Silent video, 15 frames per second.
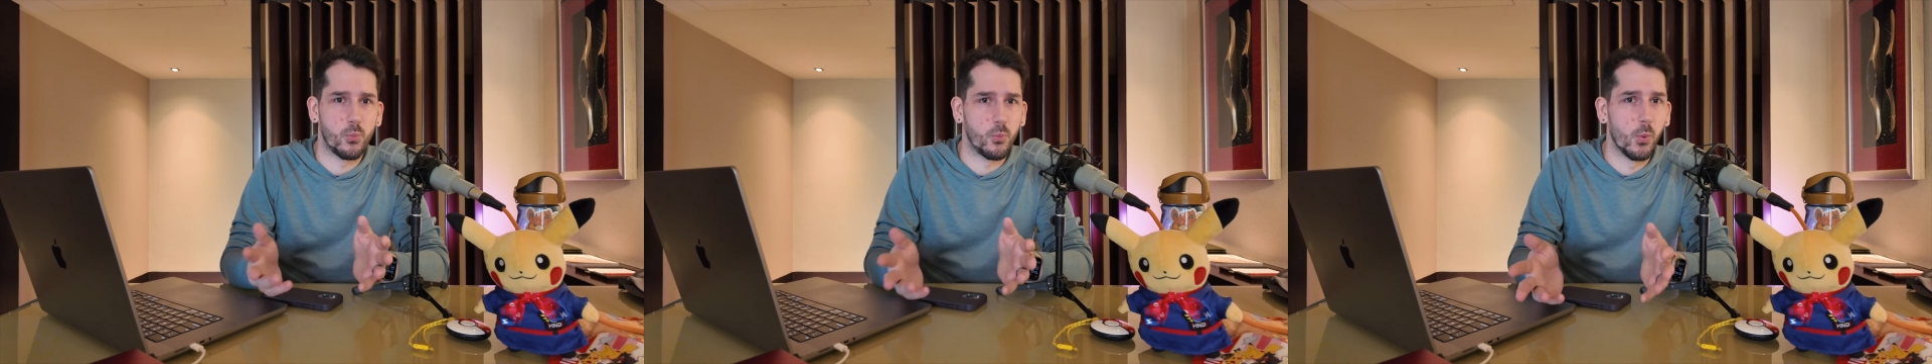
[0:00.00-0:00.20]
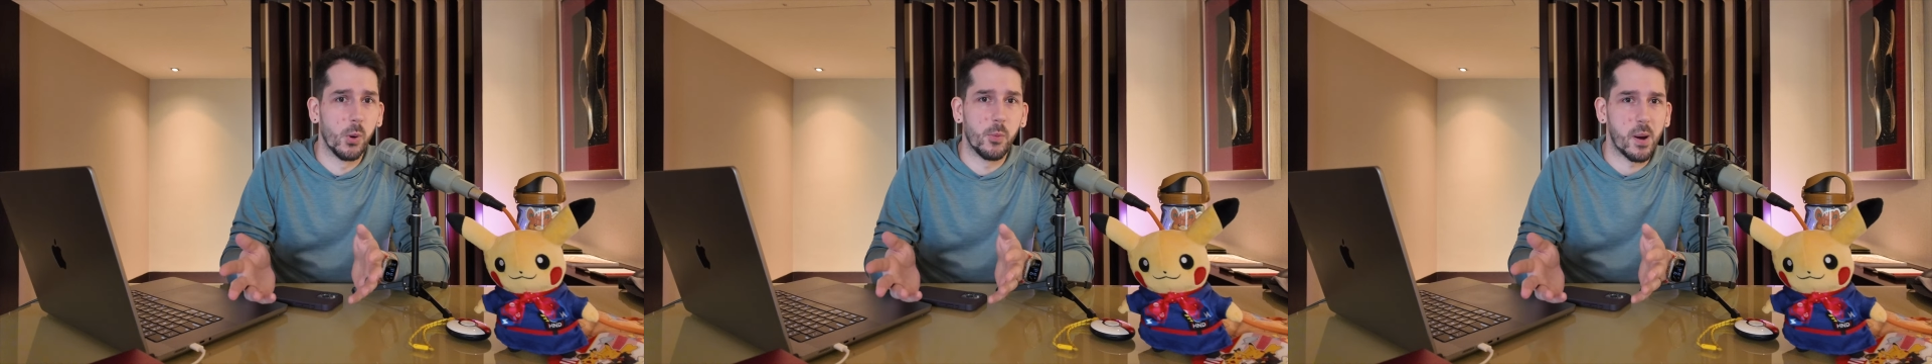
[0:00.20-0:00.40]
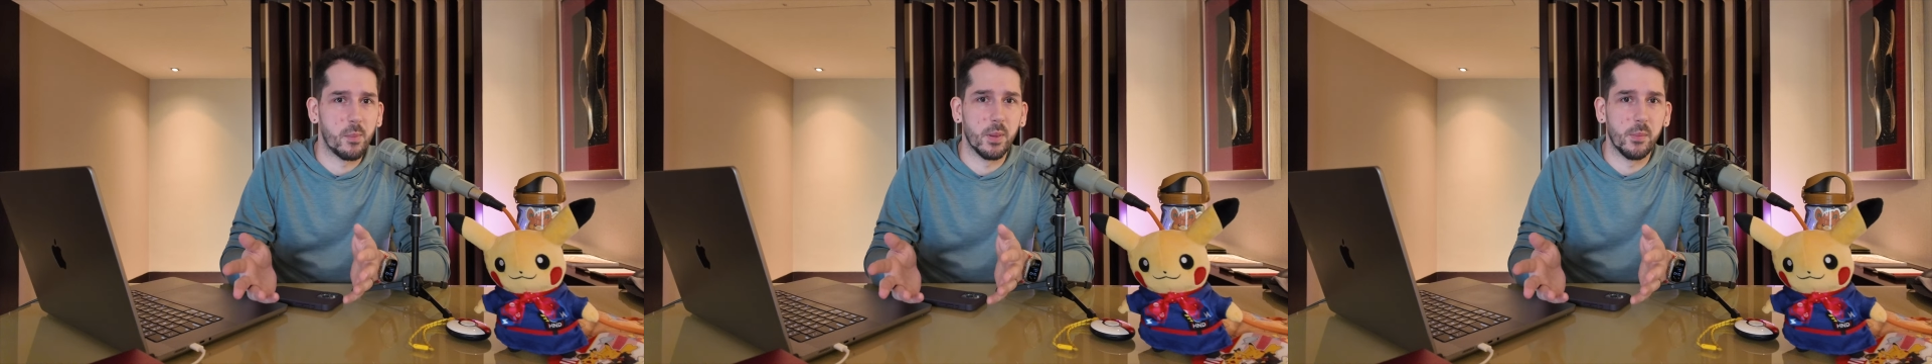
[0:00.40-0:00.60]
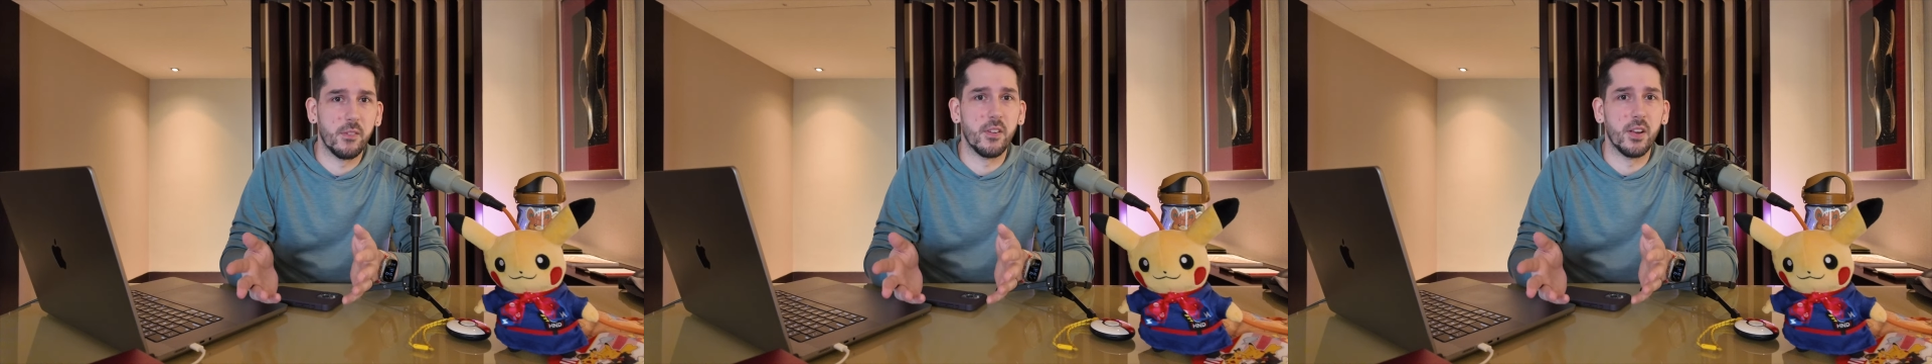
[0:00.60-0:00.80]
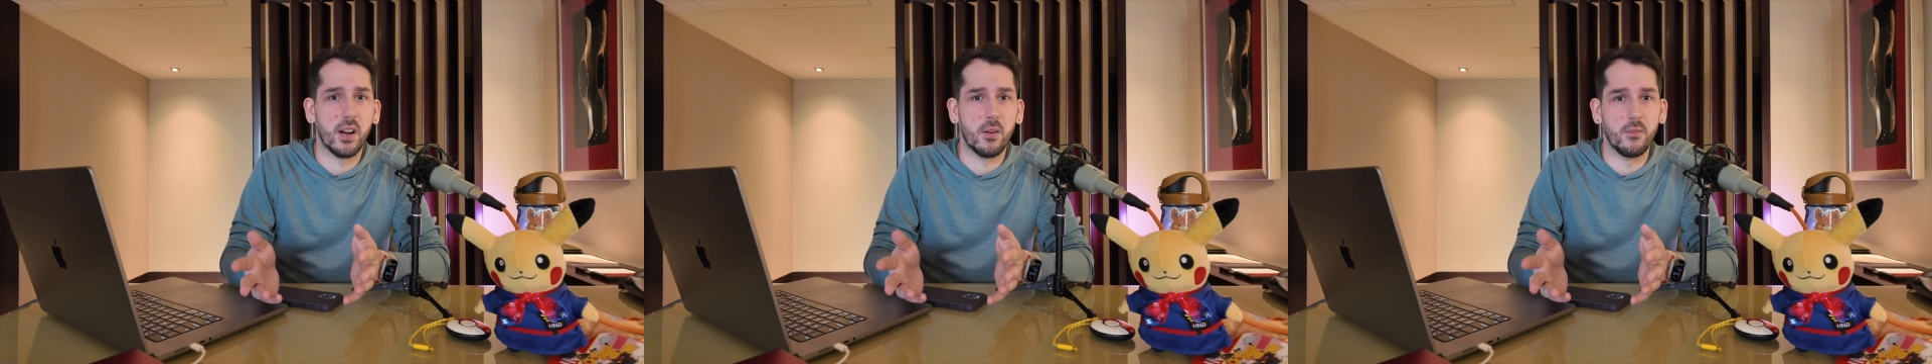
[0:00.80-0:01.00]
will probably be
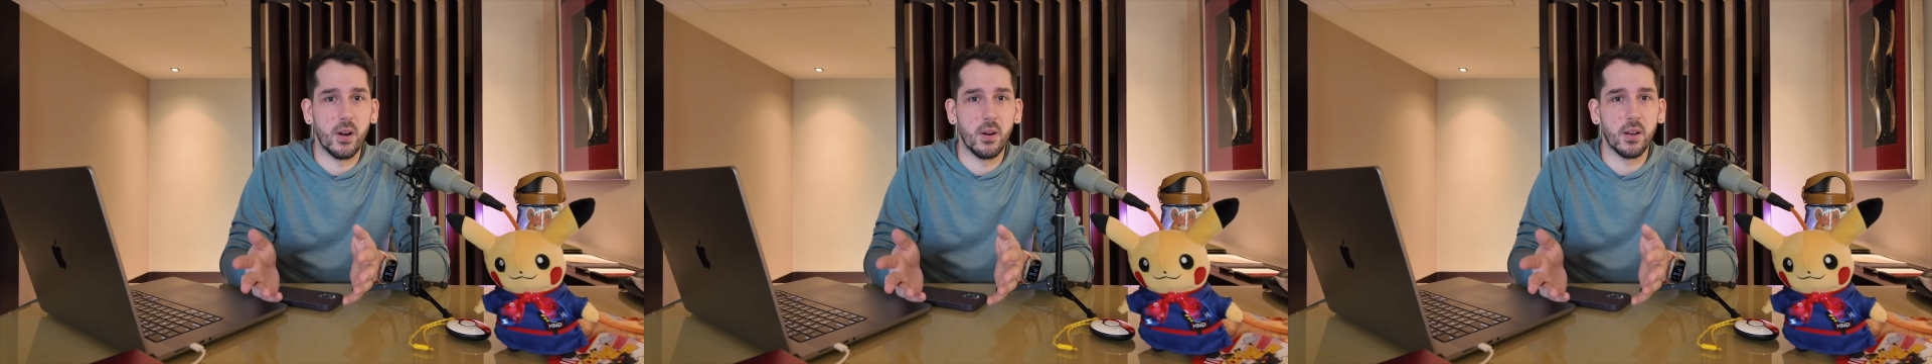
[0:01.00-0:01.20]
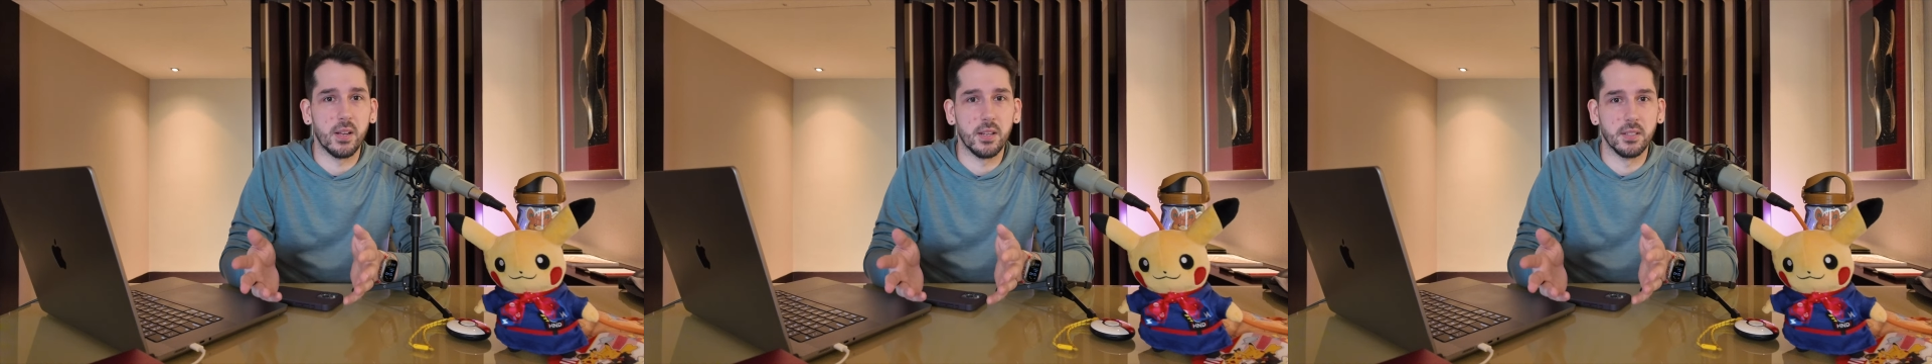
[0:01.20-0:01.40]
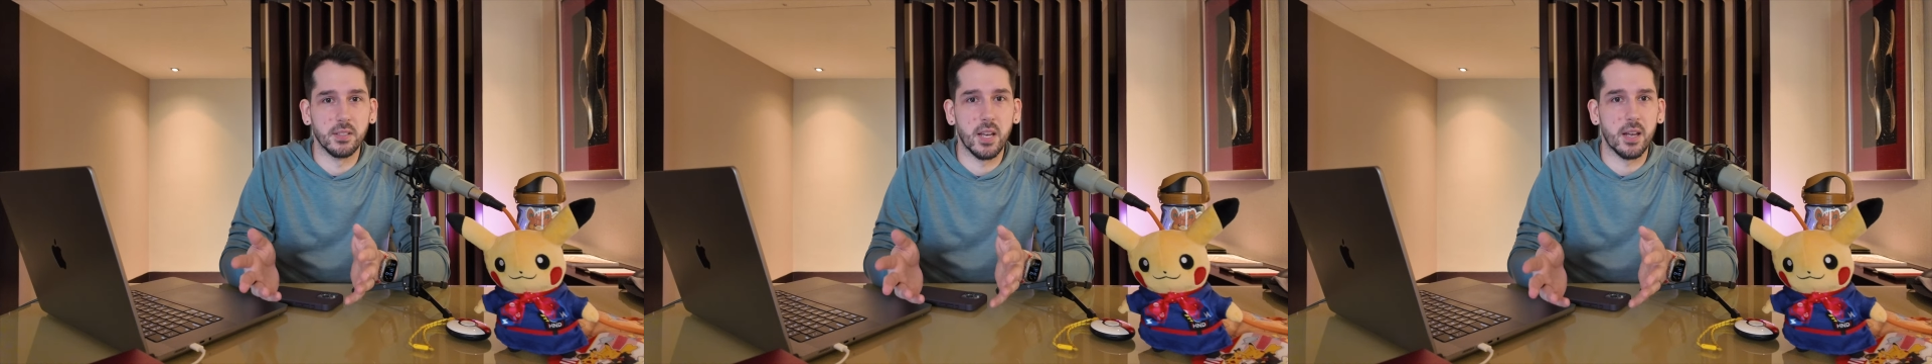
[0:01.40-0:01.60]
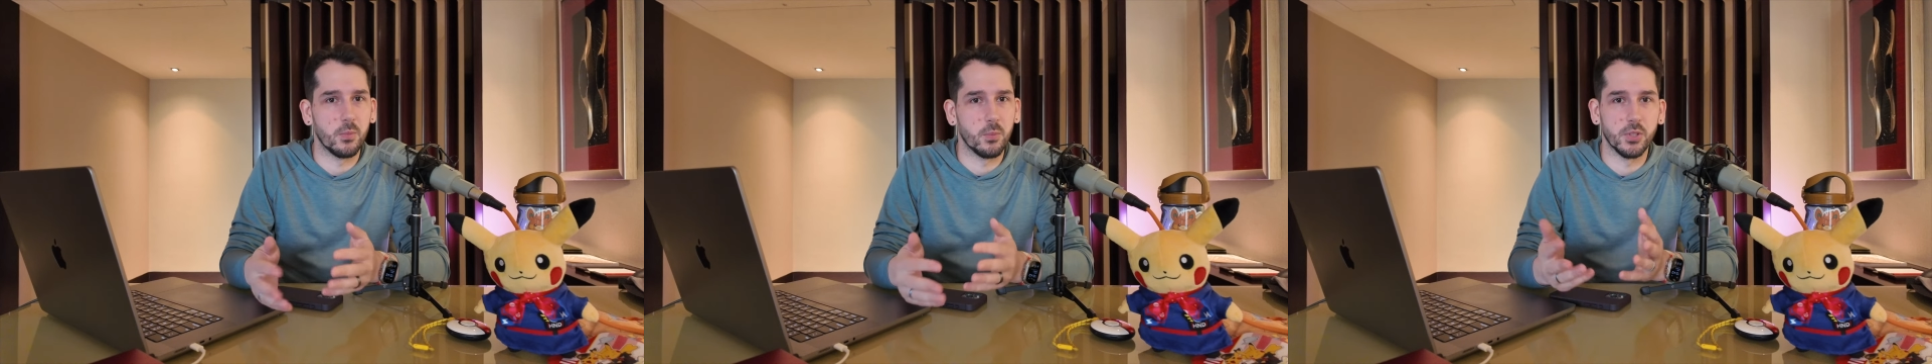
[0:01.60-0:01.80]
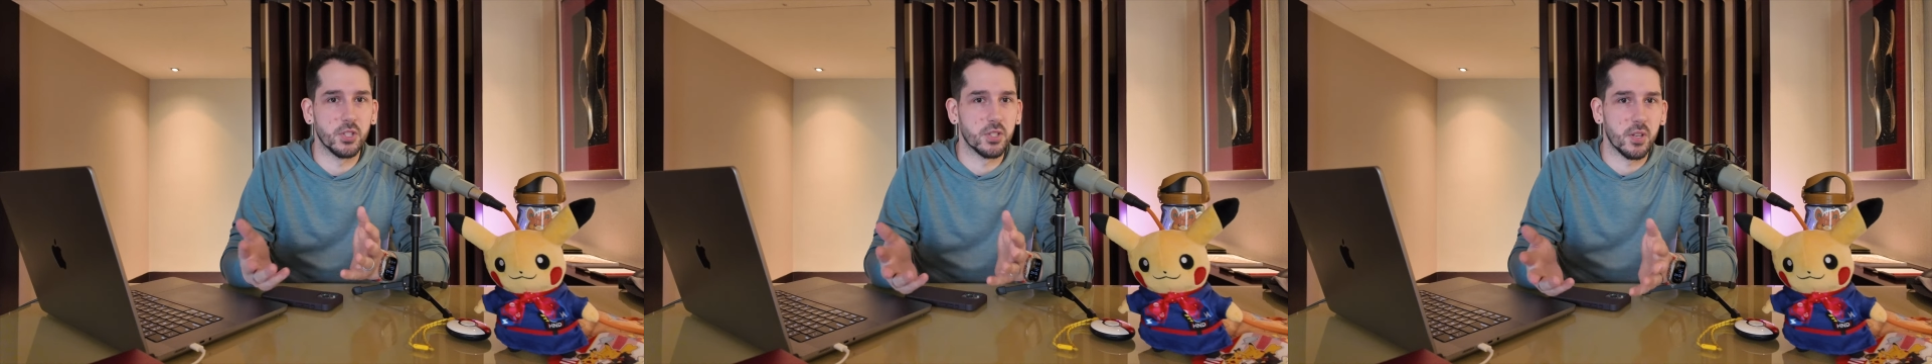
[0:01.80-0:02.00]
very, very content
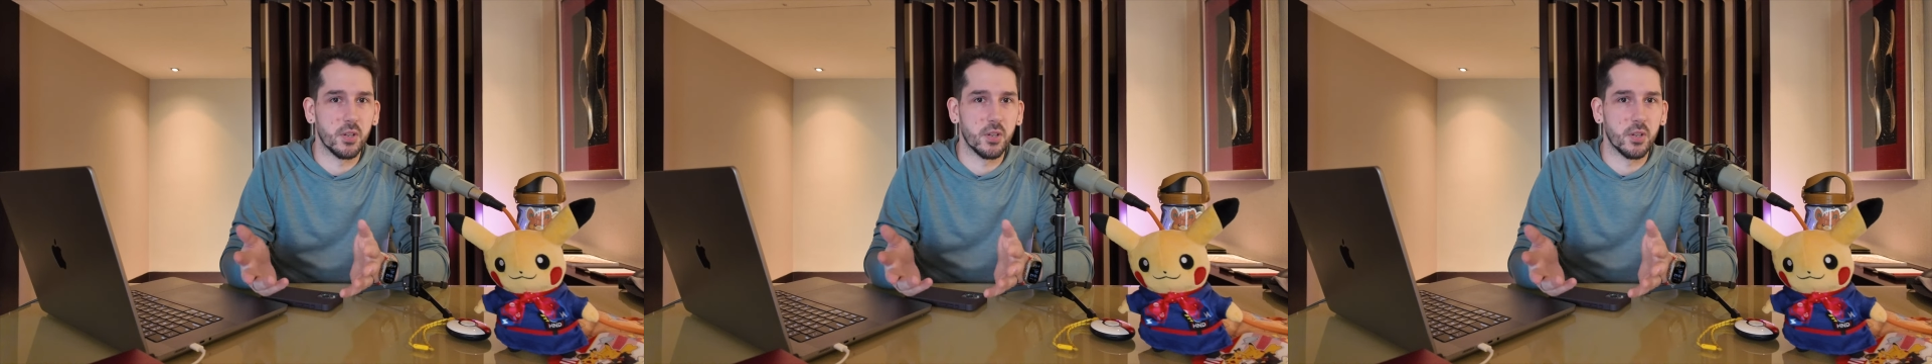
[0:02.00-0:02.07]
with just